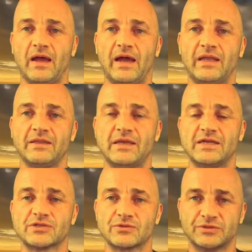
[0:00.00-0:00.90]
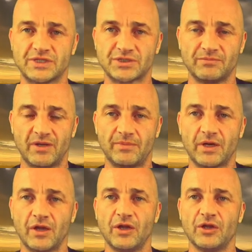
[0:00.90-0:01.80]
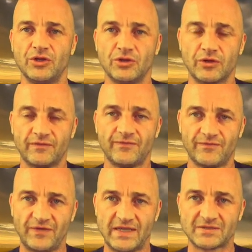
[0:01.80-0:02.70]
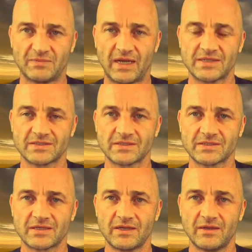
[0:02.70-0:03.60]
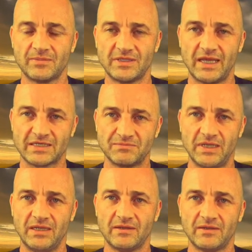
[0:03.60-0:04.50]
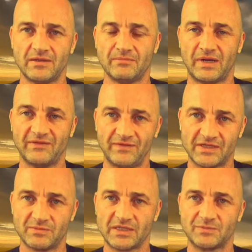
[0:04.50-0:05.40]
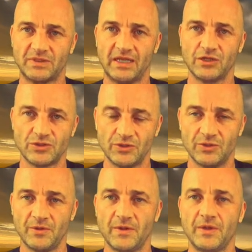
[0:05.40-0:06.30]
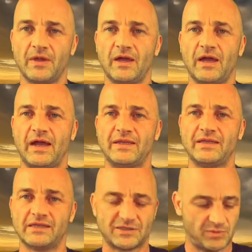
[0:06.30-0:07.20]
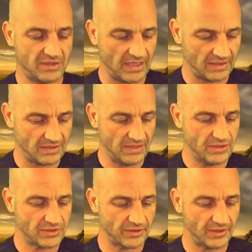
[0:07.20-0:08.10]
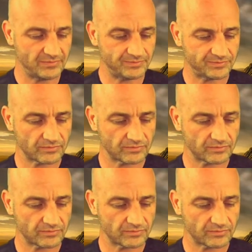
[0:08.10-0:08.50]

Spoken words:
And so just remember, your face mask protects me. My face mask protects you. And let's protect each other.